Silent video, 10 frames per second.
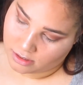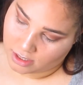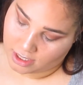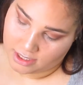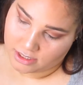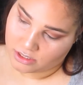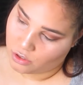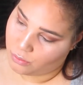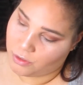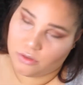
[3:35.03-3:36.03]
Like, it's
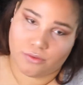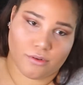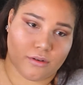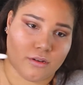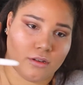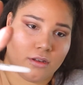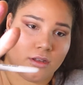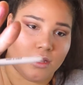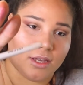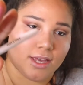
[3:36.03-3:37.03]
so beautiful.
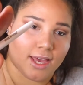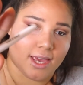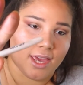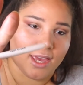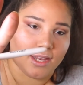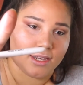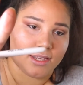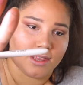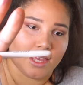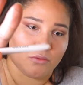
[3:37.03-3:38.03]
It
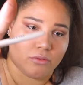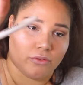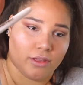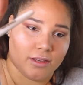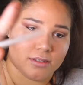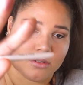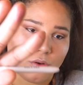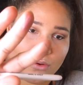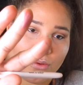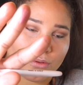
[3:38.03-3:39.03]
like reflects
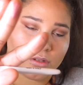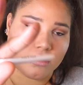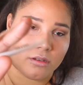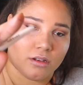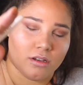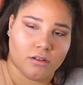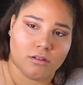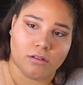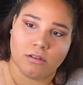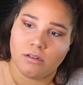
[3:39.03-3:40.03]
gold, you know?
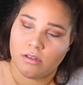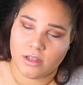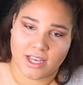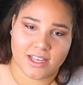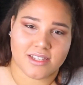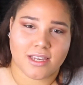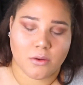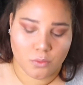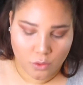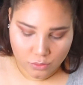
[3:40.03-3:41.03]
Like, it's like a
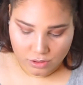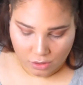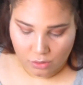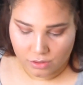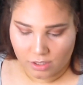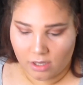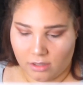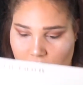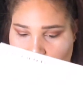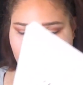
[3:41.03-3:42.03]
rose gold
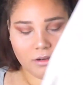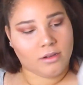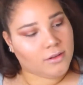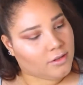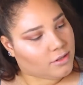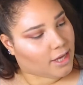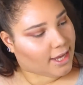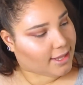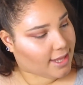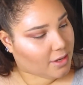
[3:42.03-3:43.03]
color.
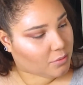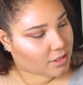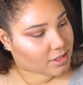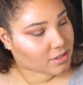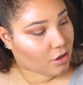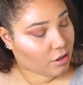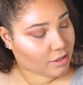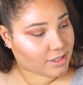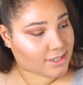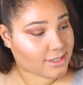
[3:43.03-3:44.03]
And that one is
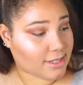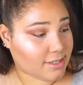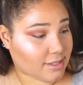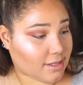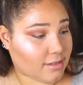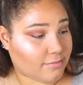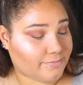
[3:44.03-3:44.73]
called Sissy.